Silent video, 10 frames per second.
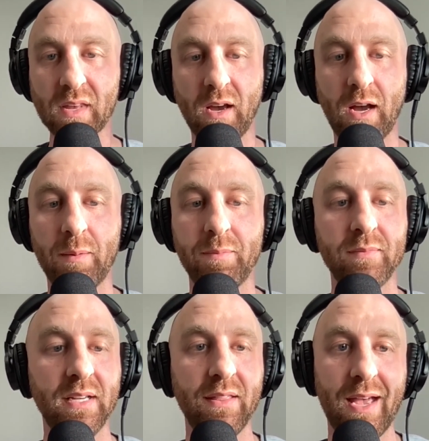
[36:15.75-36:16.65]

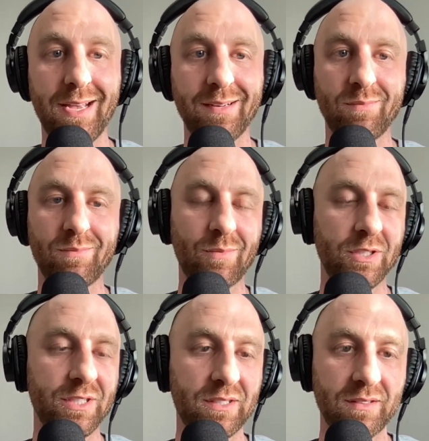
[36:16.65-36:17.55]
in that
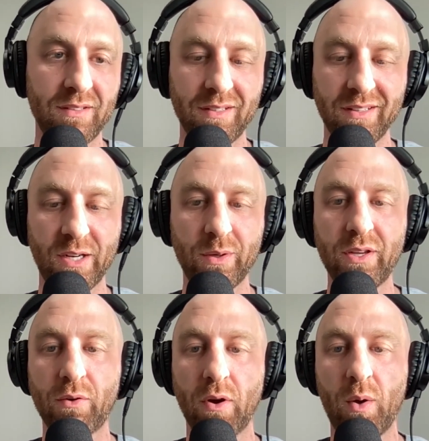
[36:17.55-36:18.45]
we're just continuing
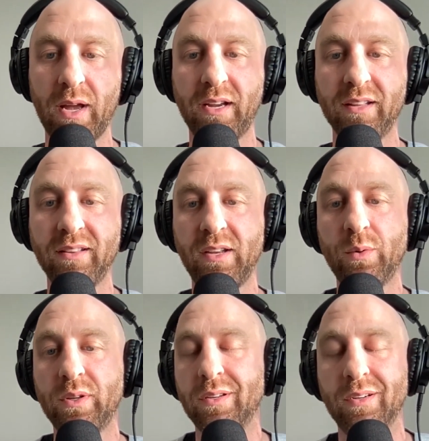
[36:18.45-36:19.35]
to grow and
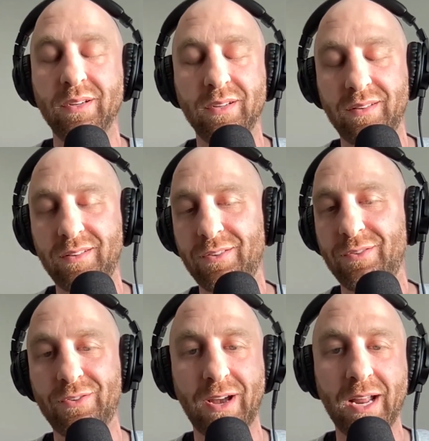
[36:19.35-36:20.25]
continuing to
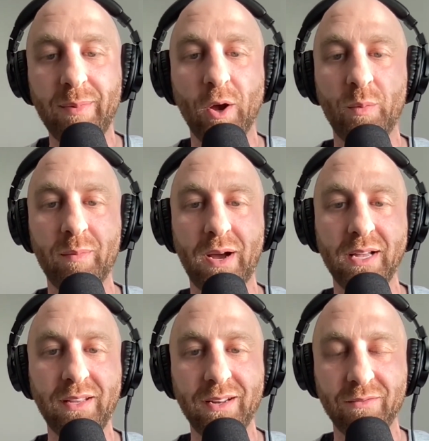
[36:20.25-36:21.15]
try to be
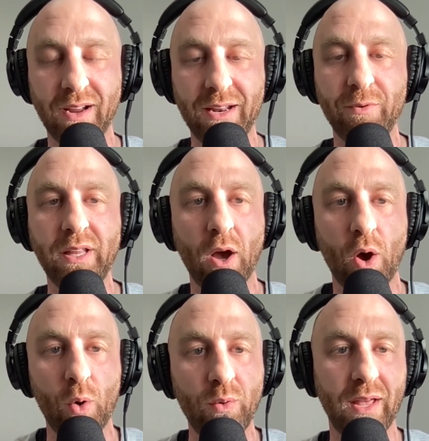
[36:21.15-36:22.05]
open-minded and really
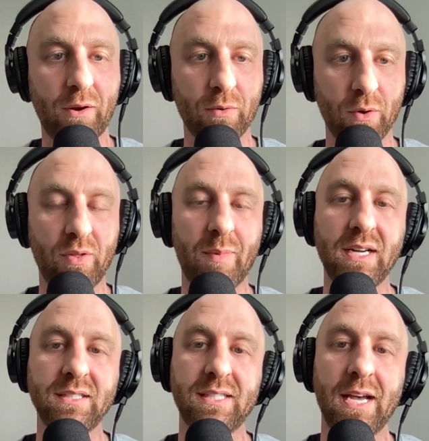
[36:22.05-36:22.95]
own that growth
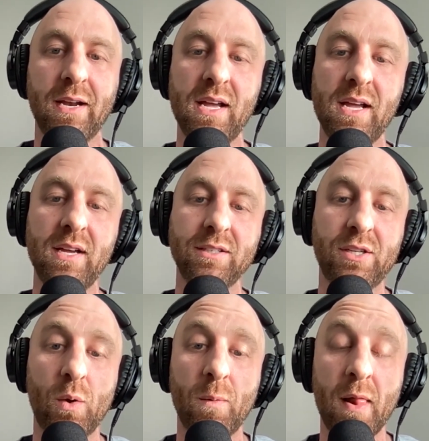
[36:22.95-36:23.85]
mindset.
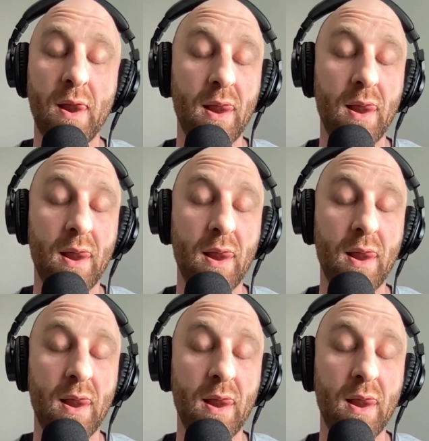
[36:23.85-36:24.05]
So,